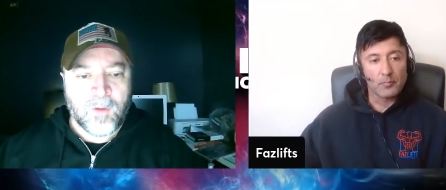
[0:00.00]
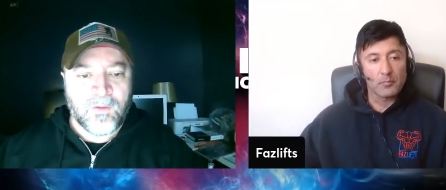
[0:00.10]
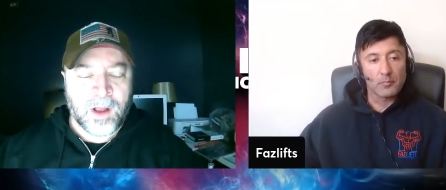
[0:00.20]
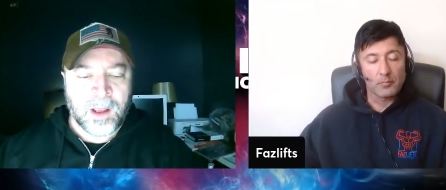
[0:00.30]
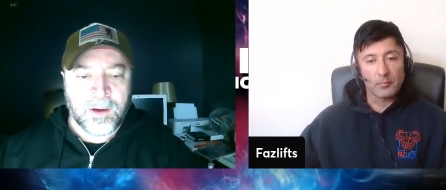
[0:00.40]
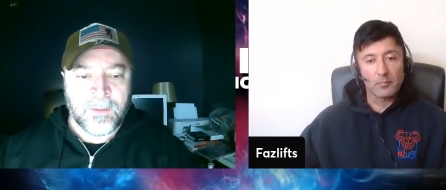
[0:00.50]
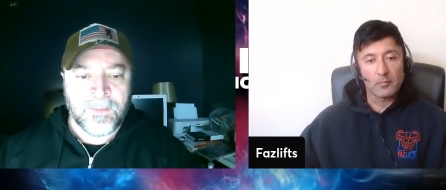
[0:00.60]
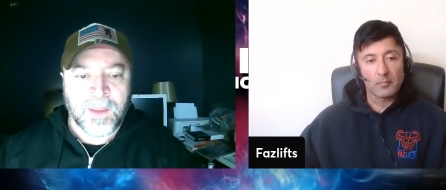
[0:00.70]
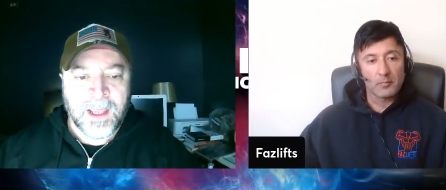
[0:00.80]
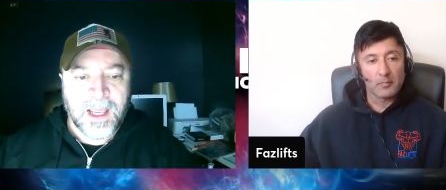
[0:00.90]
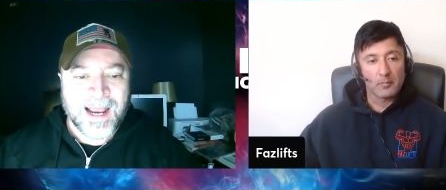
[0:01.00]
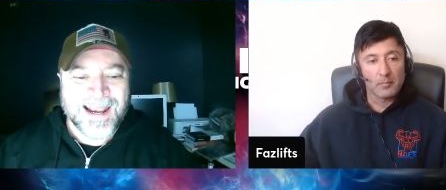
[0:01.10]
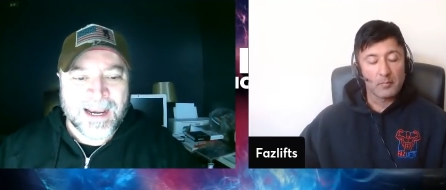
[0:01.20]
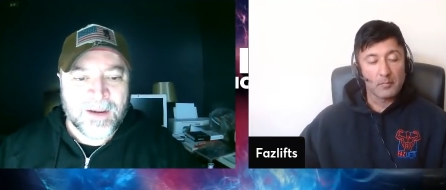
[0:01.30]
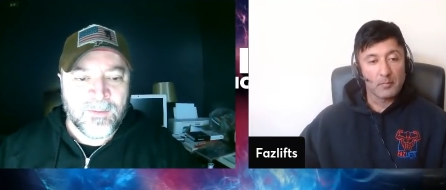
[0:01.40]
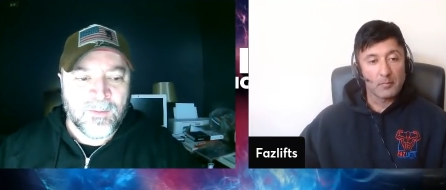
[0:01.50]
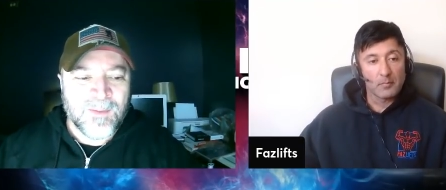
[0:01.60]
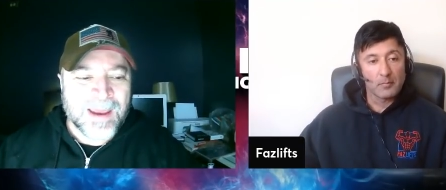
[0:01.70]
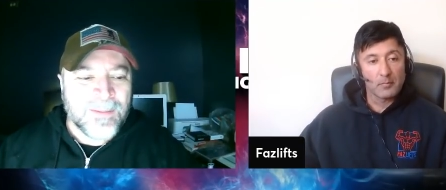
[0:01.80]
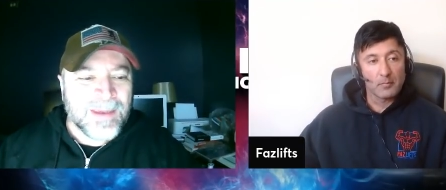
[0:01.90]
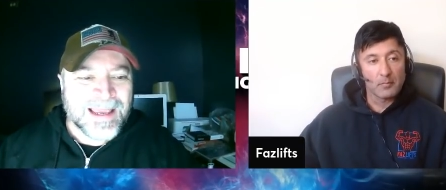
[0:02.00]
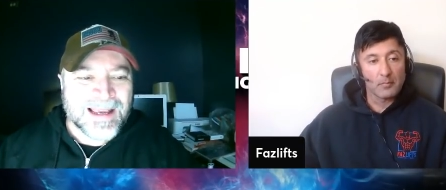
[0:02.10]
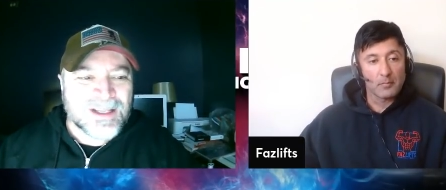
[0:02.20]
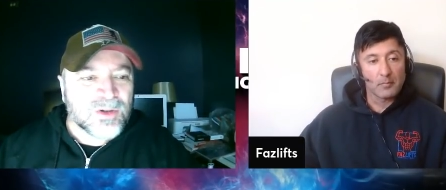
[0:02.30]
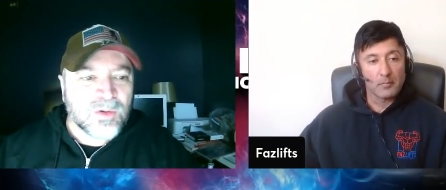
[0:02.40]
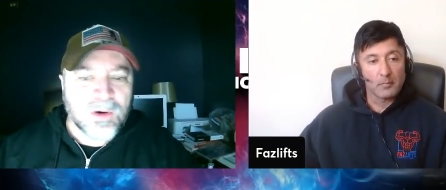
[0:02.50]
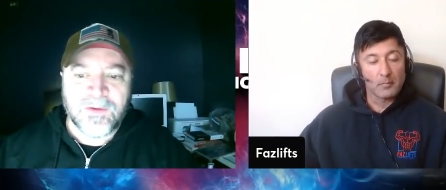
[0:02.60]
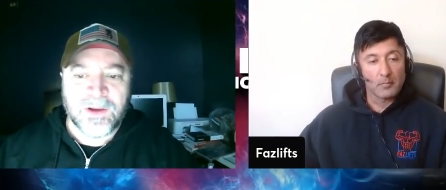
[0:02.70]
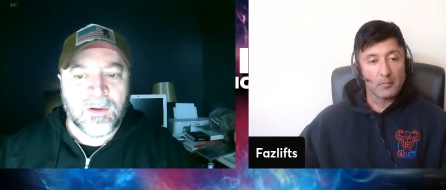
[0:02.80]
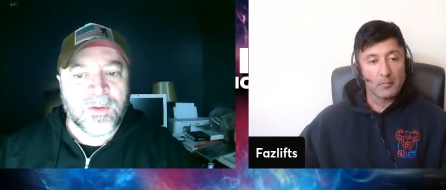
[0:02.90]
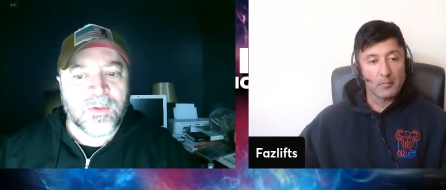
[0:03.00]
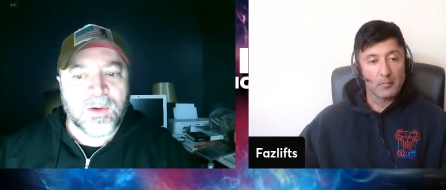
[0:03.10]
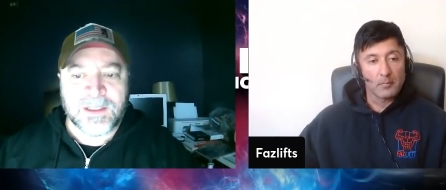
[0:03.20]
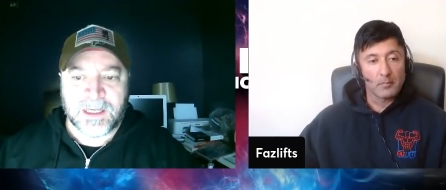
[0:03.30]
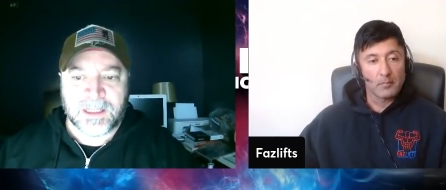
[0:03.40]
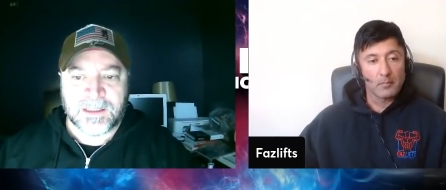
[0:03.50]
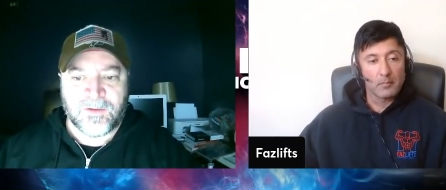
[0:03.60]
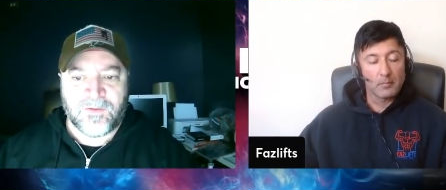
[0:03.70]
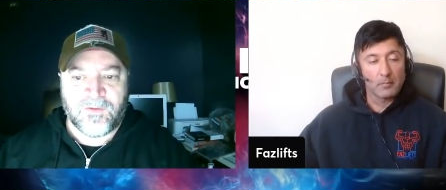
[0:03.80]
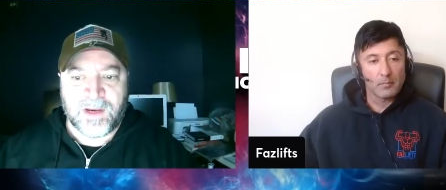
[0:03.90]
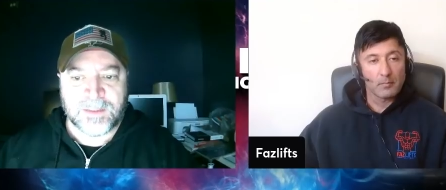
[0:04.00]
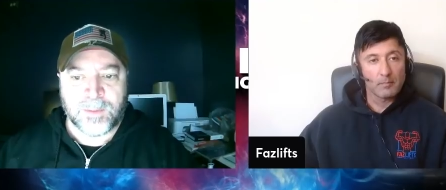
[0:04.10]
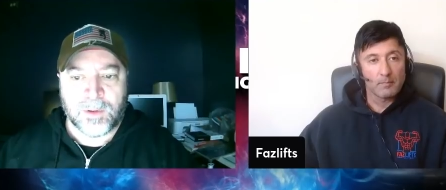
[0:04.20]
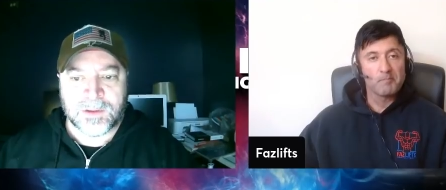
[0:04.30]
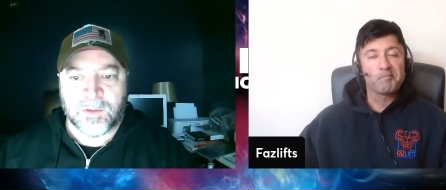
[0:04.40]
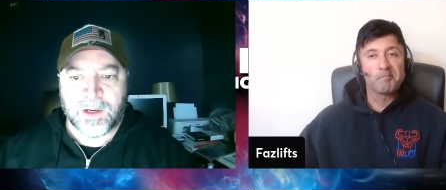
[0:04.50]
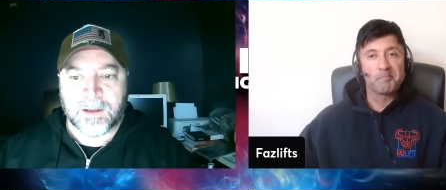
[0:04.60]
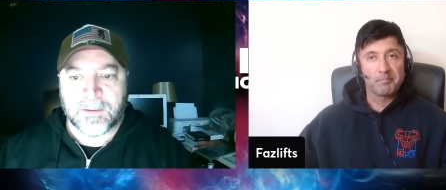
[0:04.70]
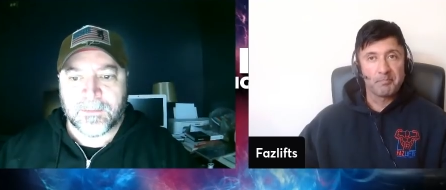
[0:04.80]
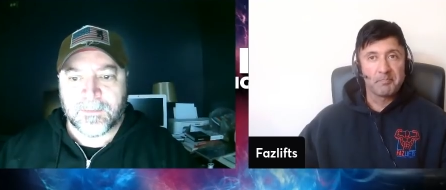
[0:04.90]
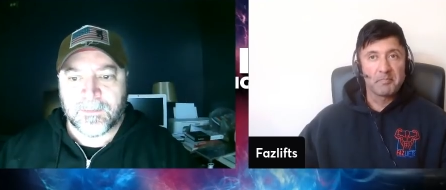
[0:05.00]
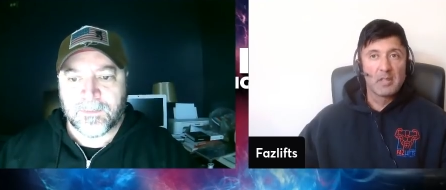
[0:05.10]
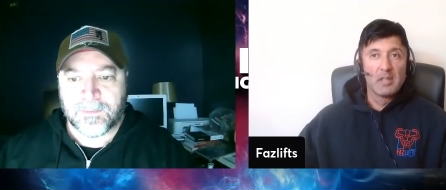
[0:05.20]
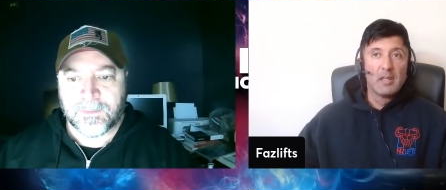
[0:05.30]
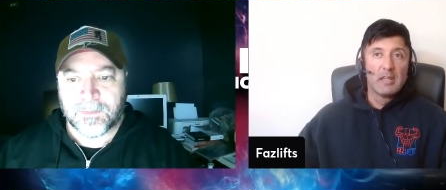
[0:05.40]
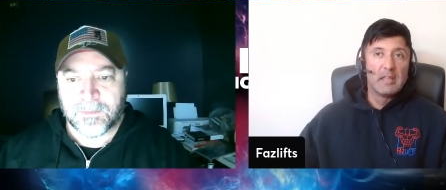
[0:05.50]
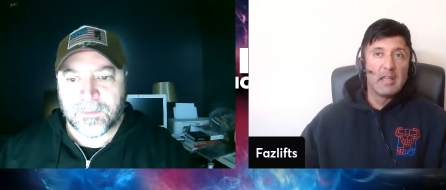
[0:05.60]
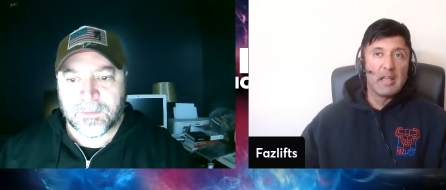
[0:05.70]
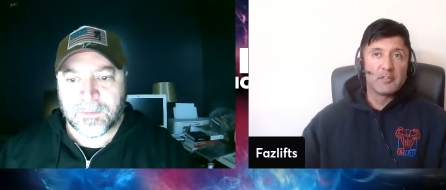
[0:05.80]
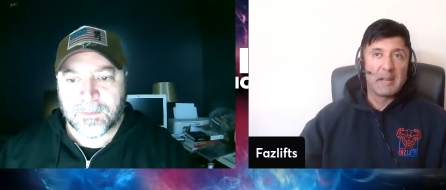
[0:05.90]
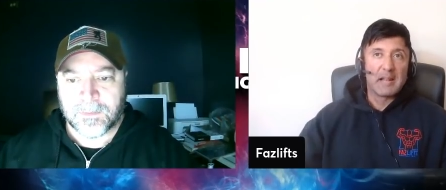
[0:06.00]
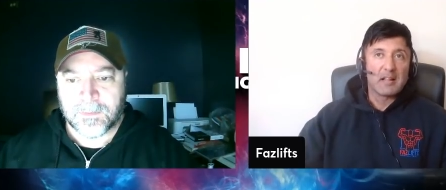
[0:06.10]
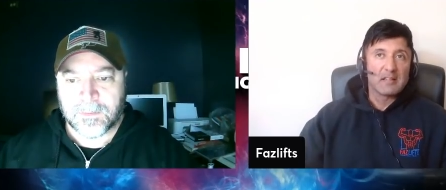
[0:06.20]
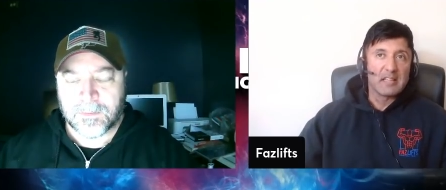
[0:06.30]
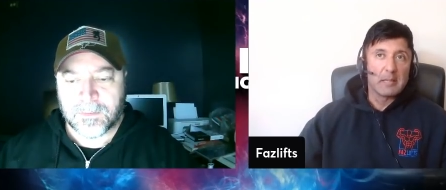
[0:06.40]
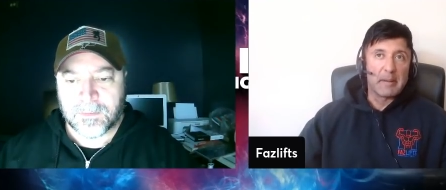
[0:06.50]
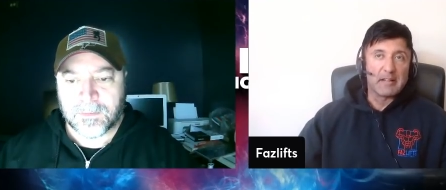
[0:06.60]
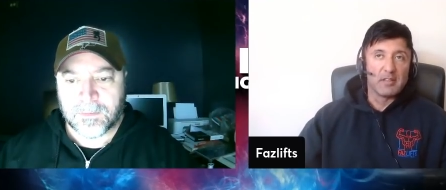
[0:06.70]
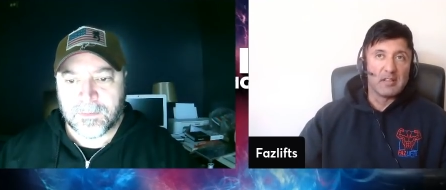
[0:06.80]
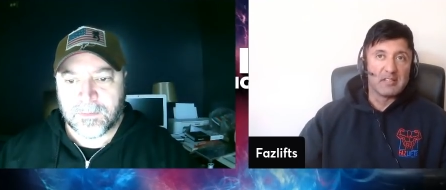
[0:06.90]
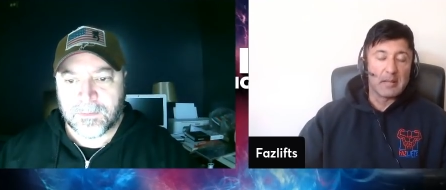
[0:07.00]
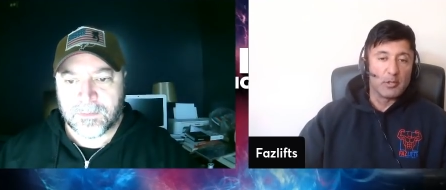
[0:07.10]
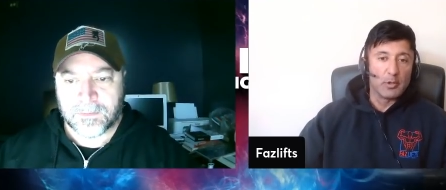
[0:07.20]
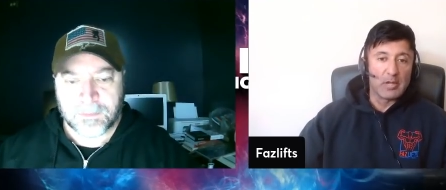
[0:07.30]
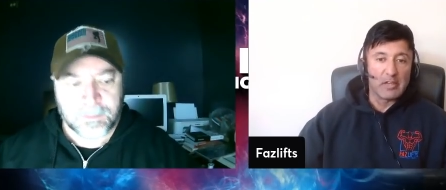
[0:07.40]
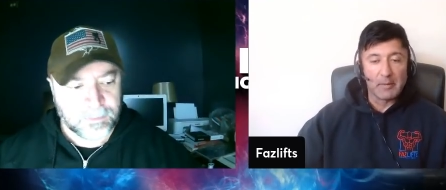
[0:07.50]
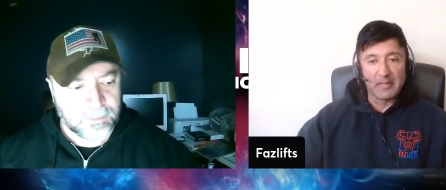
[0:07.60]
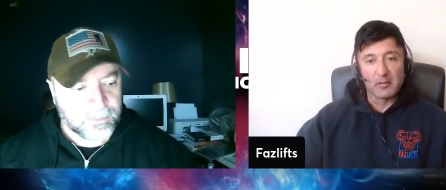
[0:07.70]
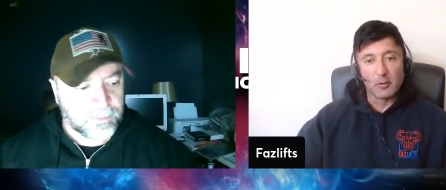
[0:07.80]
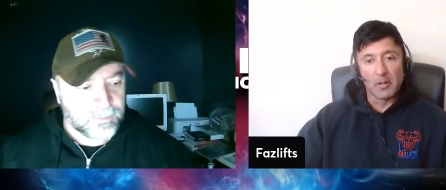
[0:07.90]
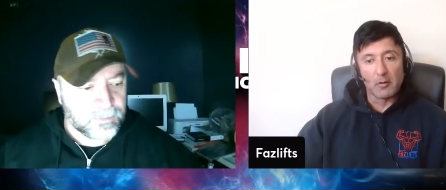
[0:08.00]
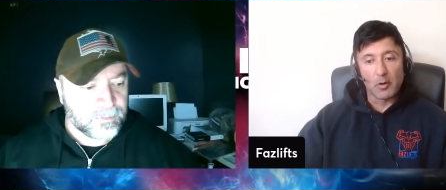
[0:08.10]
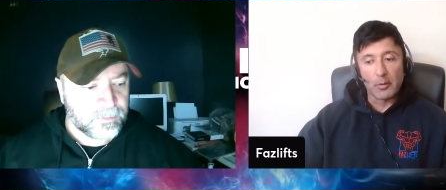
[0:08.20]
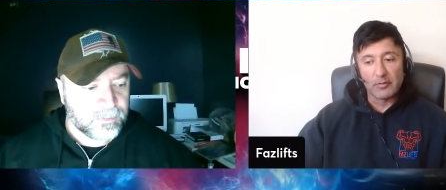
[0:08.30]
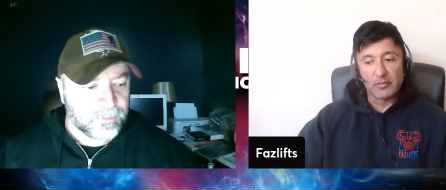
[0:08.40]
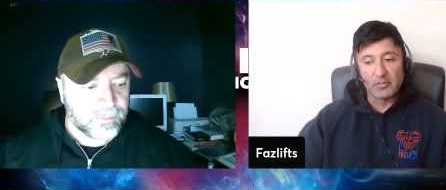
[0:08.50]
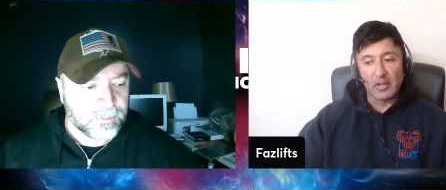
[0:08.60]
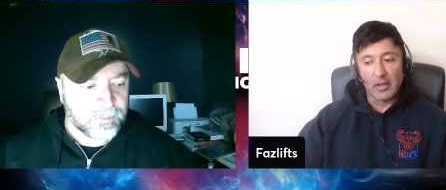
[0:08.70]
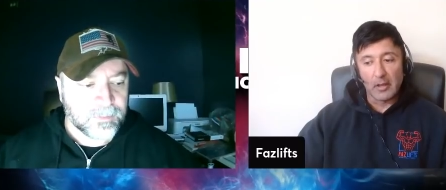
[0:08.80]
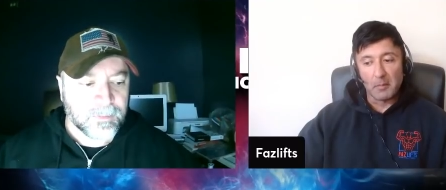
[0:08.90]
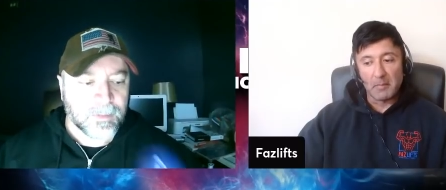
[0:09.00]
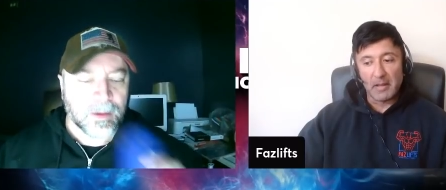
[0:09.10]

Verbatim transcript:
Speaker 1: volume, and then maybe a trivial three sets of face pulls a week. Yes,
Speaker 2: but I'll, I'll take it back to the example you gave about the dumbbell rows, um,